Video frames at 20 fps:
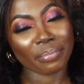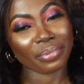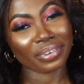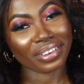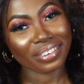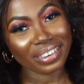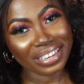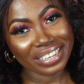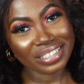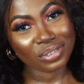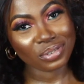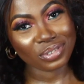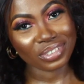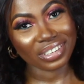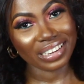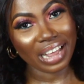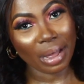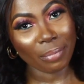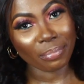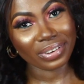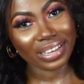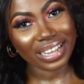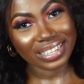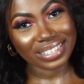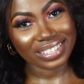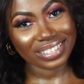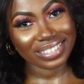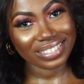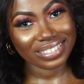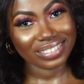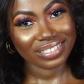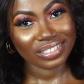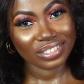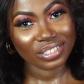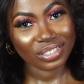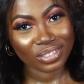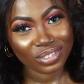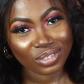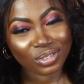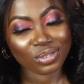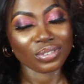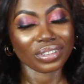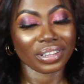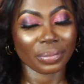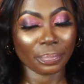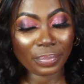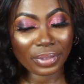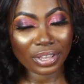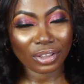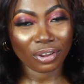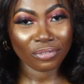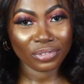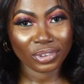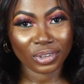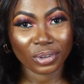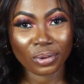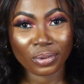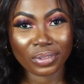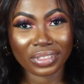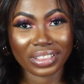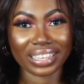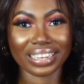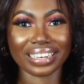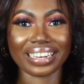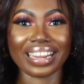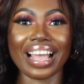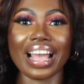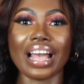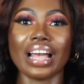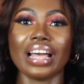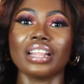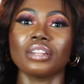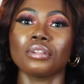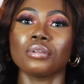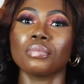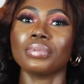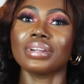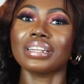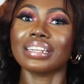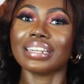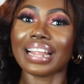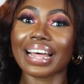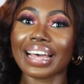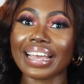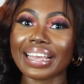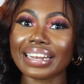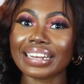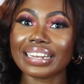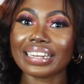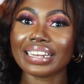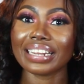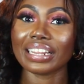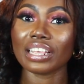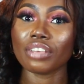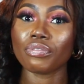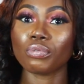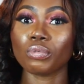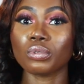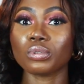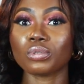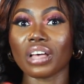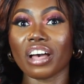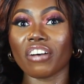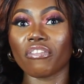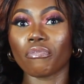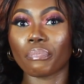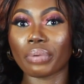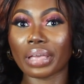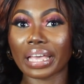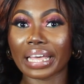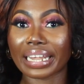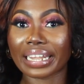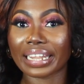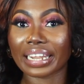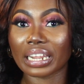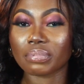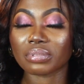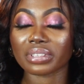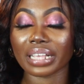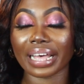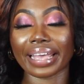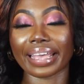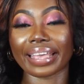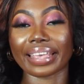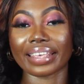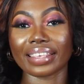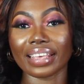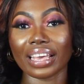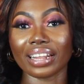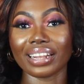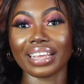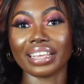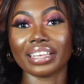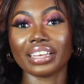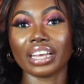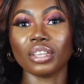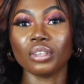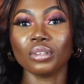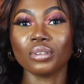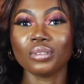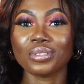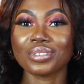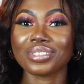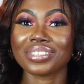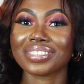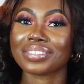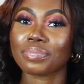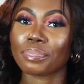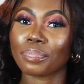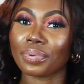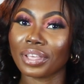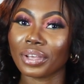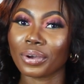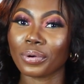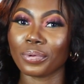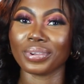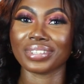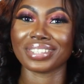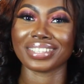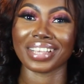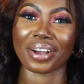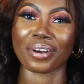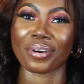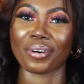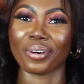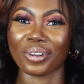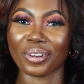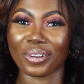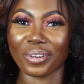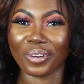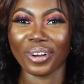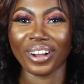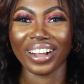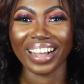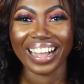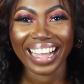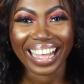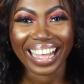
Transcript: I'm getting to the peak of the whole thing. Number 9, if you want to have pink lips, I hear that you can use pink watercolor.